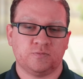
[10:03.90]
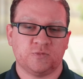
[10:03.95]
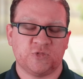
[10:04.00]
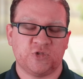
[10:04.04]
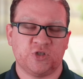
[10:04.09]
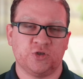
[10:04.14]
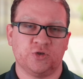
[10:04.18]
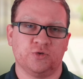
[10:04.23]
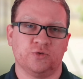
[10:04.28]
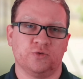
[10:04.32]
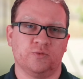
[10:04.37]

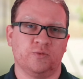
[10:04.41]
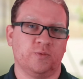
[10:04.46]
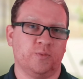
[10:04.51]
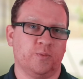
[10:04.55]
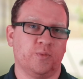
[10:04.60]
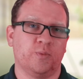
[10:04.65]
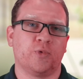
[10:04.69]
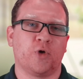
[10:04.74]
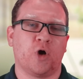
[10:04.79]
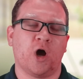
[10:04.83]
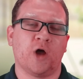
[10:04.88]
to
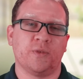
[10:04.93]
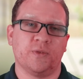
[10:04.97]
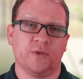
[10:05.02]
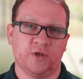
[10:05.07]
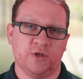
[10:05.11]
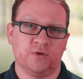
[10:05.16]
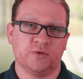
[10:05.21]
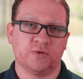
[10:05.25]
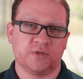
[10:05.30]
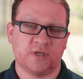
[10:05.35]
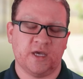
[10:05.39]
broaden the
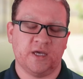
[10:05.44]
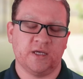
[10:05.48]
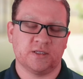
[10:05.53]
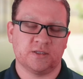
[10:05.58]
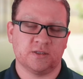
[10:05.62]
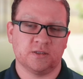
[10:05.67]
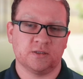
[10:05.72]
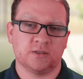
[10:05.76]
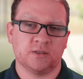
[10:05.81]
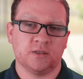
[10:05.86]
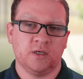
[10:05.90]
use
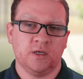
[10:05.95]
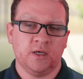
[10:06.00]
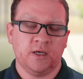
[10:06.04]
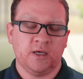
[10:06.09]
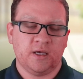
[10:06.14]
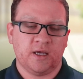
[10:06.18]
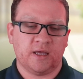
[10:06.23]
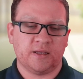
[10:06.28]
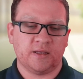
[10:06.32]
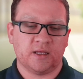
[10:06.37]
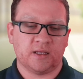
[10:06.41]
cases.
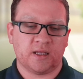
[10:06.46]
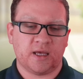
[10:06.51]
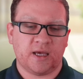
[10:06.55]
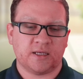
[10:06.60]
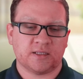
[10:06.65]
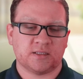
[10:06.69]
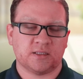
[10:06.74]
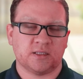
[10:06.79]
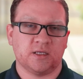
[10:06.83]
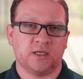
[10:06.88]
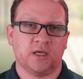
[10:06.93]
And then
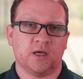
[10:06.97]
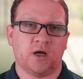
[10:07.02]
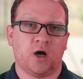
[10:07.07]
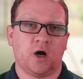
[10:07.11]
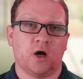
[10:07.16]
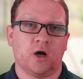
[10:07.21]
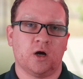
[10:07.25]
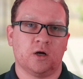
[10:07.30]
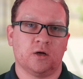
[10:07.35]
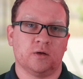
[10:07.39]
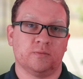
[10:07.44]
lastly
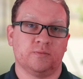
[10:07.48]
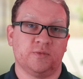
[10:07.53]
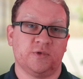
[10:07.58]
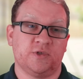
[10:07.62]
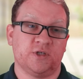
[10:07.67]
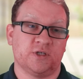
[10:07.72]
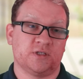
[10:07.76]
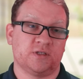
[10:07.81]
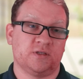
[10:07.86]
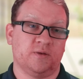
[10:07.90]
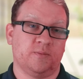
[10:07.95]
are
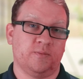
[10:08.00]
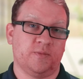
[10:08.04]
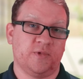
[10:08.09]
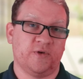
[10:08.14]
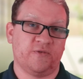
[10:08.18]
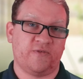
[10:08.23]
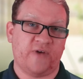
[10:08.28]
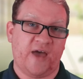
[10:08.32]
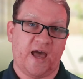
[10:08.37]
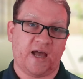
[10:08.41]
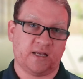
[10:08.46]
just the, the
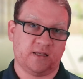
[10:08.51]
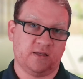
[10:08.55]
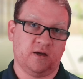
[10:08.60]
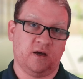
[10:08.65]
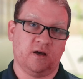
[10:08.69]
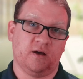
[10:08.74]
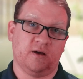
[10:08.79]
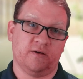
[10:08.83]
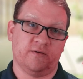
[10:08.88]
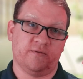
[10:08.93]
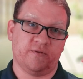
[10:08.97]
fact
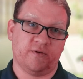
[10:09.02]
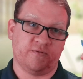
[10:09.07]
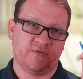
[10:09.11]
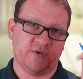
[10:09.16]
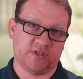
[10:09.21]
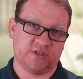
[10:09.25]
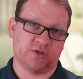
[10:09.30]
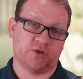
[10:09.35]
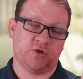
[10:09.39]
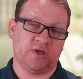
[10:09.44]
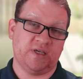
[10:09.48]
of a
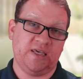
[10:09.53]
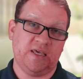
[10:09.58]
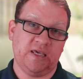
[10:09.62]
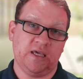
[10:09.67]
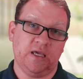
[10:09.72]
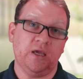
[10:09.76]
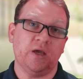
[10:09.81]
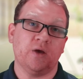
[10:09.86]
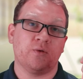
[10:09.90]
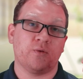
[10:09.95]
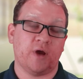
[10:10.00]
physical
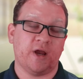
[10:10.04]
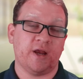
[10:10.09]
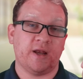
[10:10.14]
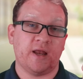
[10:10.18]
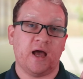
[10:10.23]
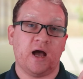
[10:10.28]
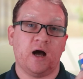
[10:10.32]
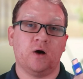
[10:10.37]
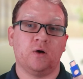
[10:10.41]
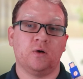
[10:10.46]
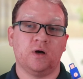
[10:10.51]
key right
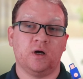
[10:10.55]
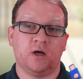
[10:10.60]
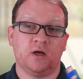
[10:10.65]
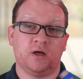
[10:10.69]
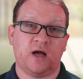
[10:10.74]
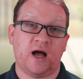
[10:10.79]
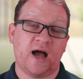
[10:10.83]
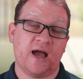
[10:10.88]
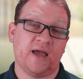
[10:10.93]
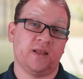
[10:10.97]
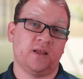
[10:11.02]
now.
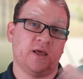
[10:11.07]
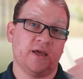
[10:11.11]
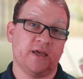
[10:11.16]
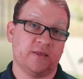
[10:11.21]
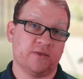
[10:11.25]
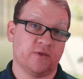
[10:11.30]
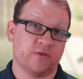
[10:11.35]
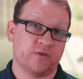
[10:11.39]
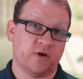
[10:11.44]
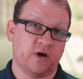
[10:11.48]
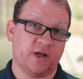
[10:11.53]
Uh, I like
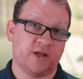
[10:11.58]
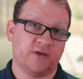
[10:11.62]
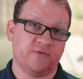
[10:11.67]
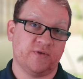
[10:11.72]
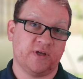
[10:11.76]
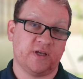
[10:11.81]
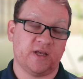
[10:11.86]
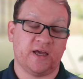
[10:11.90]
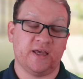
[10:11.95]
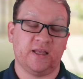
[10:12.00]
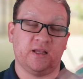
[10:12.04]
the thought of
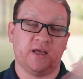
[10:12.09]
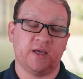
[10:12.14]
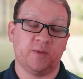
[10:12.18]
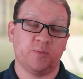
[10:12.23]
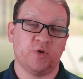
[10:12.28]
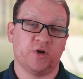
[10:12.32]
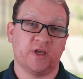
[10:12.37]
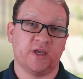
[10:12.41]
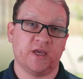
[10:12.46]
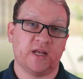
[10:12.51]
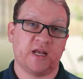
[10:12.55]
it. I like
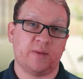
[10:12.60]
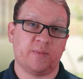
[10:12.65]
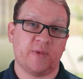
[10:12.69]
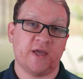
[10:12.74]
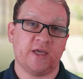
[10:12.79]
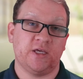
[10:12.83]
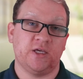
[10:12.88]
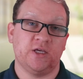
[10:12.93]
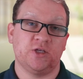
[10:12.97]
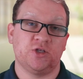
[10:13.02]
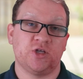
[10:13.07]
putting it on
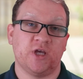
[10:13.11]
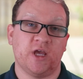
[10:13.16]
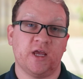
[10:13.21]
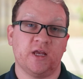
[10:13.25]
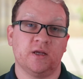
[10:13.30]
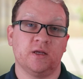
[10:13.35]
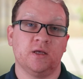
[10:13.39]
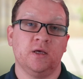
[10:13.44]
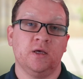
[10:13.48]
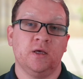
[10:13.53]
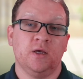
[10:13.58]
my
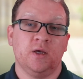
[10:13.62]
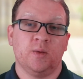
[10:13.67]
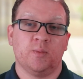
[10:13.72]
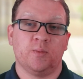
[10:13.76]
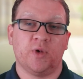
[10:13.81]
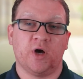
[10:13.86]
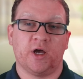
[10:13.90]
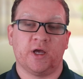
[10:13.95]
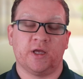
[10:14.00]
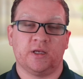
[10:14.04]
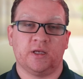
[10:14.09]
keychain,
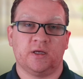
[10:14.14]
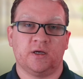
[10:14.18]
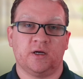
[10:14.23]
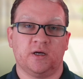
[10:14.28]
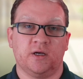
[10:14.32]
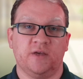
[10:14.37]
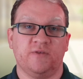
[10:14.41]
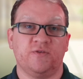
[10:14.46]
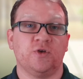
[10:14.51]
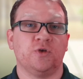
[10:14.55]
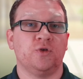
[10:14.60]
but uh,
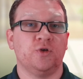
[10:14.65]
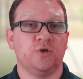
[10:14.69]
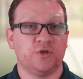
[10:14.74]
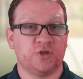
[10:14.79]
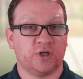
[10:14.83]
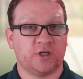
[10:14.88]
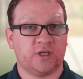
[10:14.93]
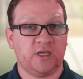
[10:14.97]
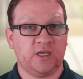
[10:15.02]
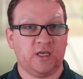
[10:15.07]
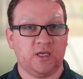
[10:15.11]
if you lose
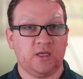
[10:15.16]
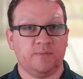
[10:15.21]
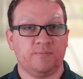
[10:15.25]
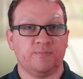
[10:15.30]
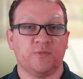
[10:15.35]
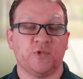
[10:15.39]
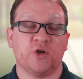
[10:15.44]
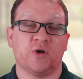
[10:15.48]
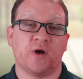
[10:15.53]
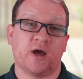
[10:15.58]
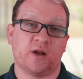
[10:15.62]
your key,
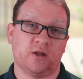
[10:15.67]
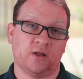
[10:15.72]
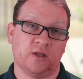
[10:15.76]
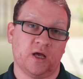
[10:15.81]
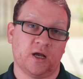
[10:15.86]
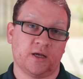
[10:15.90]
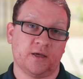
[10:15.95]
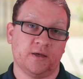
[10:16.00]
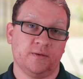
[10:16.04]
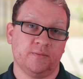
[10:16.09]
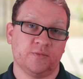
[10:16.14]
you're out of
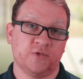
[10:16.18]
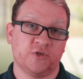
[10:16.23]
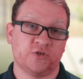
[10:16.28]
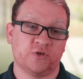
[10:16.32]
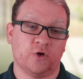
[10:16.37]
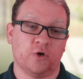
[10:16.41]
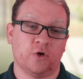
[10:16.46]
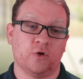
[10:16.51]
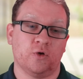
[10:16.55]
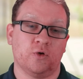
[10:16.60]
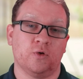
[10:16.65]
luck.
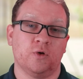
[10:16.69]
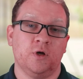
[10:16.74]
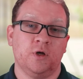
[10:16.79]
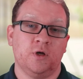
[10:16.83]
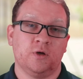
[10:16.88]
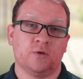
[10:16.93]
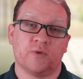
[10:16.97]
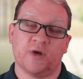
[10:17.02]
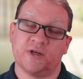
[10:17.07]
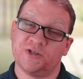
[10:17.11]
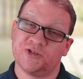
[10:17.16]
So
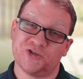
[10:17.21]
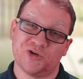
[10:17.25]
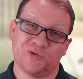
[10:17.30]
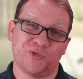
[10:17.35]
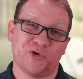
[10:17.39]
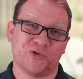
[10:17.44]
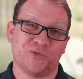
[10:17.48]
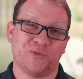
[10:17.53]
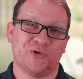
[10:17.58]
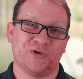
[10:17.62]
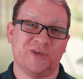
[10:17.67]
register
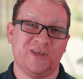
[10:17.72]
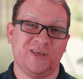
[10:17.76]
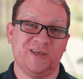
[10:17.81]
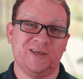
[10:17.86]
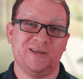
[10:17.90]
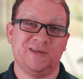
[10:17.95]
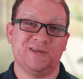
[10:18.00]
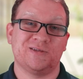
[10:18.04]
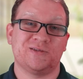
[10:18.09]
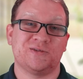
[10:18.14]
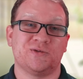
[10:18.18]
multiple
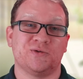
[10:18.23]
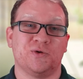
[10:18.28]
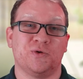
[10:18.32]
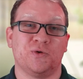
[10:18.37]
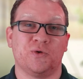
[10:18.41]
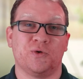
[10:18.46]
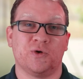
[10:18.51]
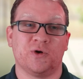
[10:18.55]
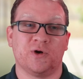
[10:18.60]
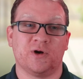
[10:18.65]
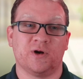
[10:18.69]
keys
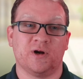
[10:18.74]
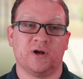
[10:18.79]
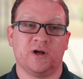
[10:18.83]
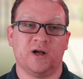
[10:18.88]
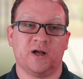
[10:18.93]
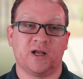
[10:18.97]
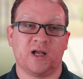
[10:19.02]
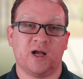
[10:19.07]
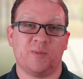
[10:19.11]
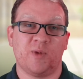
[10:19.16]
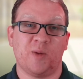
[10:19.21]
or
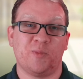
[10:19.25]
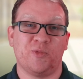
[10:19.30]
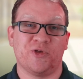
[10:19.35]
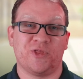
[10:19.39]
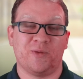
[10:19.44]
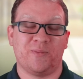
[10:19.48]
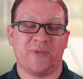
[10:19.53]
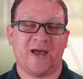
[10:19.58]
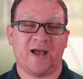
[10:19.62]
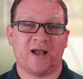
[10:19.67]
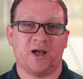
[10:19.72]
uh, come up with
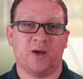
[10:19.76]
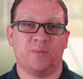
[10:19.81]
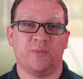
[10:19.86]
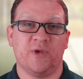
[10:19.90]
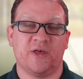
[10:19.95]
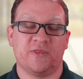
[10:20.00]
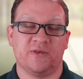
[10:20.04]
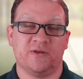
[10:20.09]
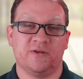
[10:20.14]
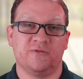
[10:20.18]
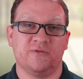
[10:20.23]
a backup
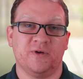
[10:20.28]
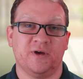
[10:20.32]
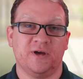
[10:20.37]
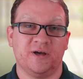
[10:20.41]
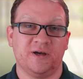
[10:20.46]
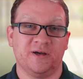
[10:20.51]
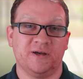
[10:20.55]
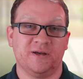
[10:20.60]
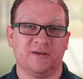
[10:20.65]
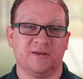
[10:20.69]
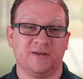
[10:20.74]
method
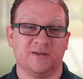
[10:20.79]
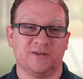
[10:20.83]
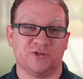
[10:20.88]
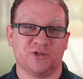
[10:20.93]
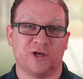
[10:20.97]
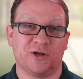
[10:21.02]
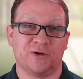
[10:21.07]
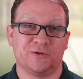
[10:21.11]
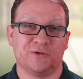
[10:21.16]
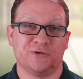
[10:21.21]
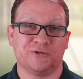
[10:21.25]
uh, in
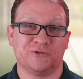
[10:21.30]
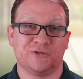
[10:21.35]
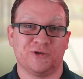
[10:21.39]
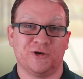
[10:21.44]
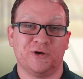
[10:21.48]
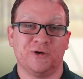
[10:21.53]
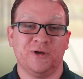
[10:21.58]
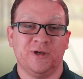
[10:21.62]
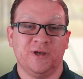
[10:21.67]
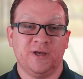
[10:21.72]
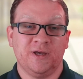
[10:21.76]
general.
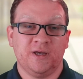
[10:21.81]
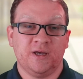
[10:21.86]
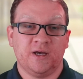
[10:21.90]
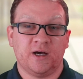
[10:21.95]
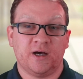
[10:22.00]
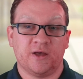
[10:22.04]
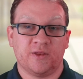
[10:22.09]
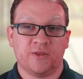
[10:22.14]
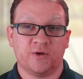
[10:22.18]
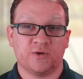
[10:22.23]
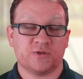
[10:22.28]
So
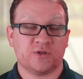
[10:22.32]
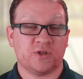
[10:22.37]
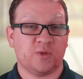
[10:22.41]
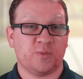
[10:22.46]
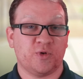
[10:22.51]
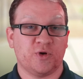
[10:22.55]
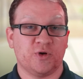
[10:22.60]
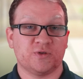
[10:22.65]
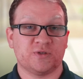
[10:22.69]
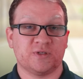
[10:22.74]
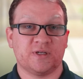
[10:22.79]
uh, those are the
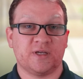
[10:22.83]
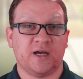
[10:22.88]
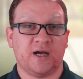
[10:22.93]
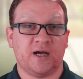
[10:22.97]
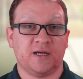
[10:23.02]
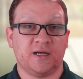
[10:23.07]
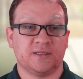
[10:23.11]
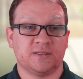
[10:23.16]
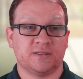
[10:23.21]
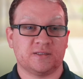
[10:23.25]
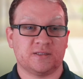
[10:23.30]
pros and
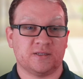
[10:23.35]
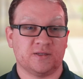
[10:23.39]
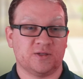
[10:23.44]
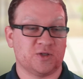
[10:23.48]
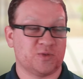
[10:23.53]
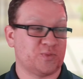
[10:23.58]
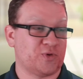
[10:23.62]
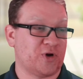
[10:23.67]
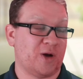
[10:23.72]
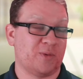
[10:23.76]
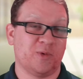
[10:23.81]
cons. There's
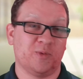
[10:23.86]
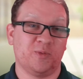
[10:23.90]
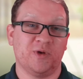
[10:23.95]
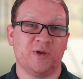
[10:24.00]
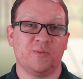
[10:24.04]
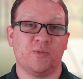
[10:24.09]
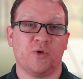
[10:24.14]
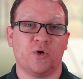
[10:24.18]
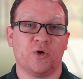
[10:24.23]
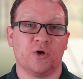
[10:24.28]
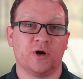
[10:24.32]
probably
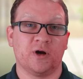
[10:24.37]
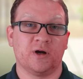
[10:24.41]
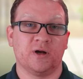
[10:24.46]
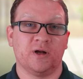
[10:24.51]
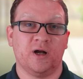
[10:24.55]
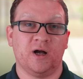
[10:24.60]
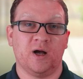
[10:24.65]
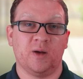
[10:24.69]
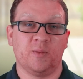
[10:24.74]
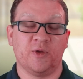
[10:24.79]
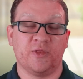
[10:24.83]
more,
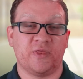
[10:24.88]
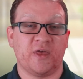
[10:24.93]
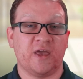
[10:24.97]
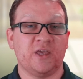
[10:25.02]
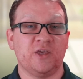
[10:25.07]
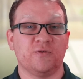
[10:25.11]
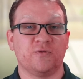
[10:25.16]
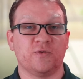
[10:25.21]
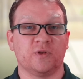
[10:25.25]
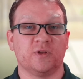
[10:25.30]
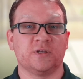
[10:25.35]
uh, but thank
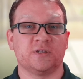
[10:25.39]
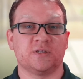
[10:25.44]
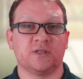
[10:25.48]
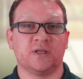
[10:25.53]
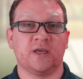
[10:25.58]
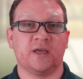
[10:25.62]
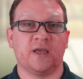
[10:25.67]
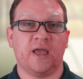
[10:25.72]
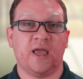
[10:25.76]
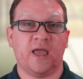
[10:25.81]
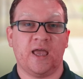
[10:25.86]
you for
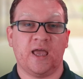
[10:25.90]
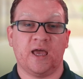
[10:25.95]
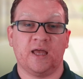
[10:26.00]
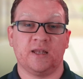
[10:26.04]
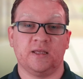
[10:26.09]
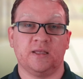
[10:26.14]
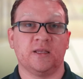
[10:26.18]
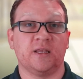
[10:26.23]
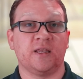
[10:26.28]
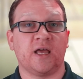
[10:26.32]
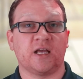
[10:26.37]
listening. And
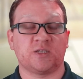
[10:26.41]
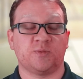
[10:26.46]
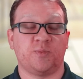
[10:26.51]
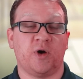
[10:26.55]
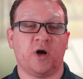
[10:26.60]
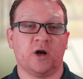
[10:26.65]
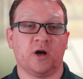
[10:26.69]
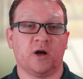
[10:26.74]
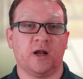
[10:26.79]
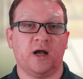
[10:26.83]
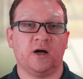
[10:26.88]
in the next
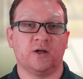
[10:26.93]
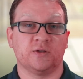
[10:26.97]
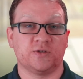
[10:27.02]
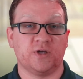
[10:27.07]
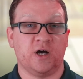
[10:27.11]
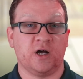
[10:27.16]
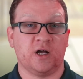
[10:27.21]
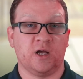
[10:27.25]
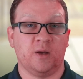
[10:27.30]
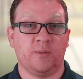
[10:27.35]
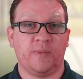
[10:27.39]
part, I'll
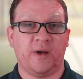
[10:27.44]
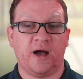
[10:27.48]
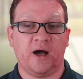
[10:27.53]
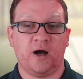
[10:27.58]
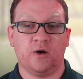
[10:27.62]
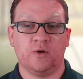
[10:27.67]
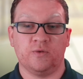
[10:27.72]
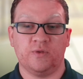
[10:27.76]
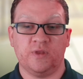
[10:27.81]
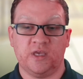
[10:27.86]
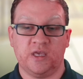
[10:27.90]
talk
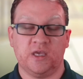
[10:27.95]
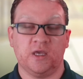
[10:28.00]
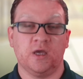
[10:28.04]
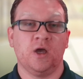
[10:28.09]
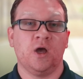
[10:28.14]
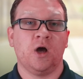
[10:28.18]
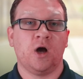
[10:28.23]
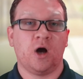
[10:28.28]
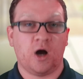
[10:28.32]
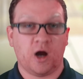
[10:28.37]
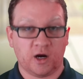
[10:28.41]
about the
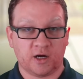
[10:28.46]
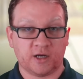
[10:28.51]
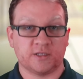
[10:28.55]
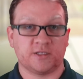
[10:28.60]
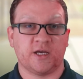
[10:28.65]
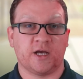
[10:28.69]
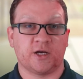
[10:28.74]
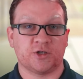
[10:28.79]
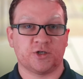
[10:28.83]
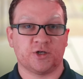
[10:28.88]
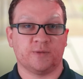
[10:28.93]

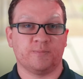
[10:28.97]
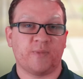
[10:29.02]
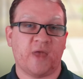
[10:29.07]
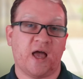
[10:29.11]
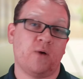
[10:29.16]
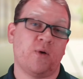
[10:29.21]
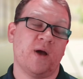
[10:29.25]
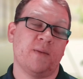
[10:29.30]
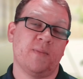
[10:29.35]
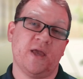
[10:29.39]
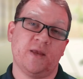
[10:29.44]
architecture,
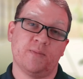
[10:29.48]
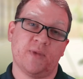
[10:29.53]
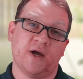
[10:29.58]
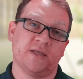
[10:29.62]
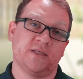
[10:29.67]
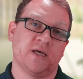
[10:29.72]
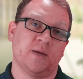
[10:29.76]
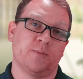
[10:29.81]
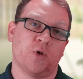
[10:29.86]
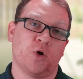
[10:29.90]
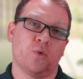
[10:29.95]
how I made my
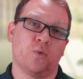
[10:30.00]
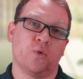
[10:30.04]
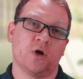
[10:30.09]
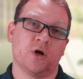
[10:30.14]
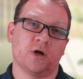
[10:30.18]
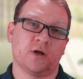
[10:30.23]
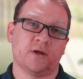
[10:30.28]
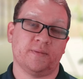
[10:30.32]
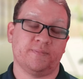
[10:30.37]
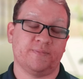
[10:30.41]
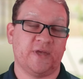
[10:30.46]
demo
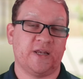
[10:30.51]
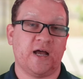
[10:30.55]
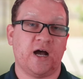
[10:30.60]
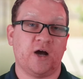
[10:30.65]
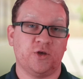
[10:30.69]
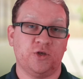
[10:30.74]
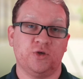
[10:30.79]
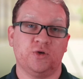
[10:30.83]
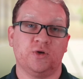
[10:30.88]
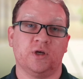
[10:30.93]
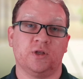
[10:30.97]
work, and how
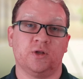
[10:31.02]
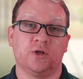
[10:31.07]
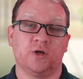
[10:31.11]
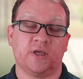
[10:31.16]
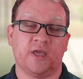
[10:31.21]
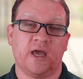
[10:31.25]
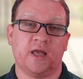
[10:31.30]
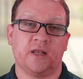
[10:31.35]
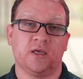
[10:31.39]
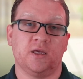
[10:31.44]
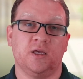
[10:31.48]
you can look
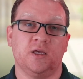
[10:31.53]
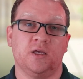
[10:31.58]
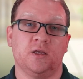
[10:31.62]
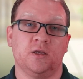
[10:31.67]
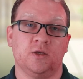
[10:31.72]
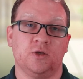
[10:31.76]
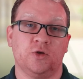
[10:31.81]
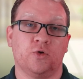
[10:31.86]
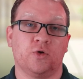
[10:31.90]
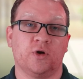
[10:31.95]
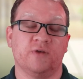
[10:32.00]
at it
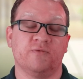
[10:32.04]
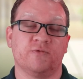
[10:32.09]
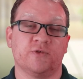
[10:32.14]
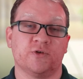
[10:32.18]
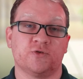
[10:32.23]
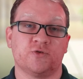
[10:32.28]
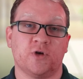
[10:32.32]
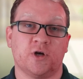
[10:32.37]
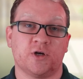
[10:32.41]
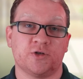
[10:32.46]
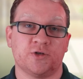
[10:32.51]
in your
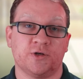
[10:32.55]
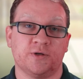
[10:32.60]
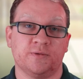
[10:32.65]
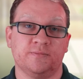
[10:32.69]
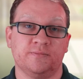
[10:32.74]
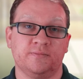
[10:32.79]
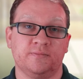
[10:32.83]
infrastructure.